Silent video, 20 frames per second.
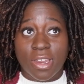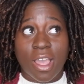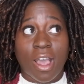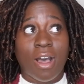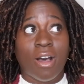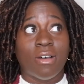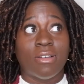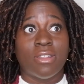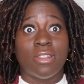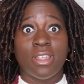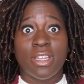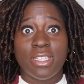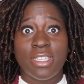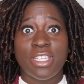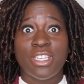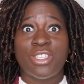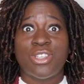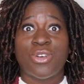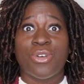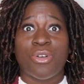Y'all,
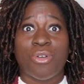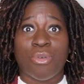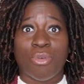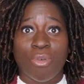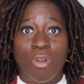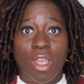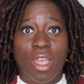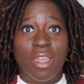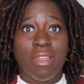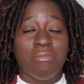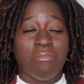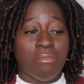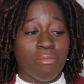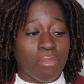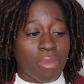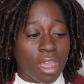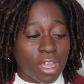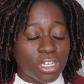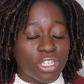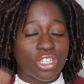this is a great
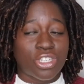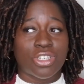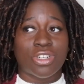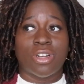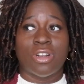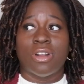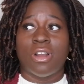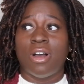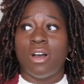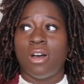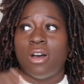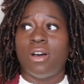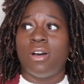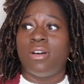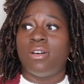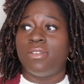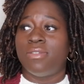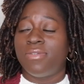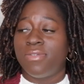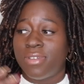mixture
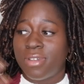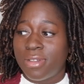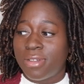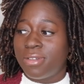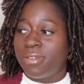of